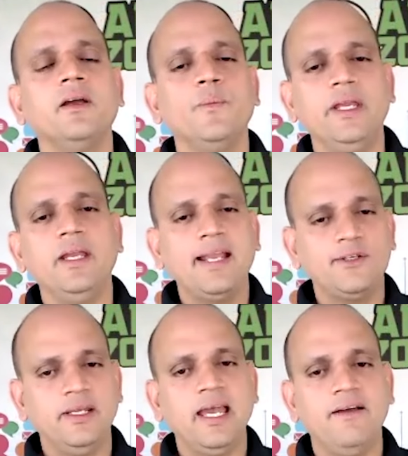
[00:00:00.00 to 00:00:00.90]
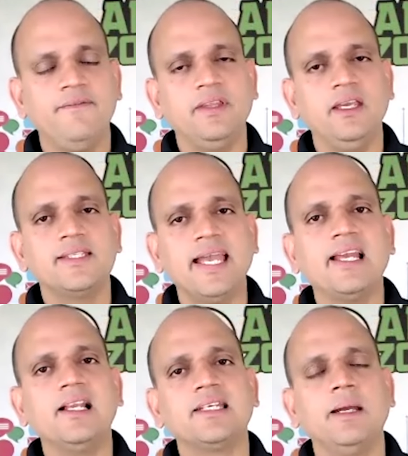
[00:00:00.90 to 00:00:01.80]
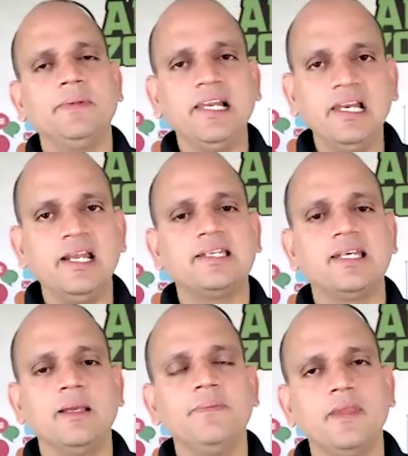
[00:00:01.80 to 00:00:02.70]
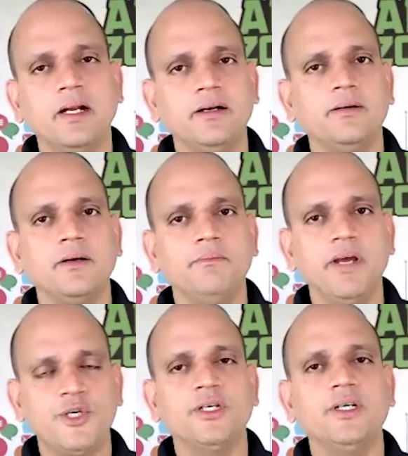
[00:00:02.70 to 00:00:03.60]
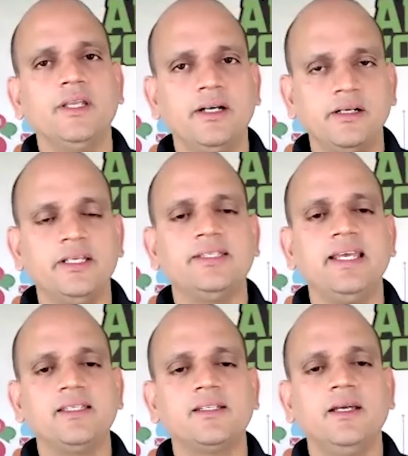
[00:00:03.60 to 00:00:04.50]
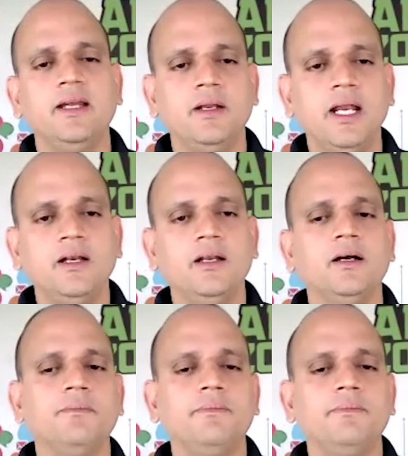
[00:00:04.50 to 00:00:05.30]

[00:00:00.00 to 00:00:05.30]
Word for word: we actually have the cycle time and the lead time that are measured, that are assessed and, and uh,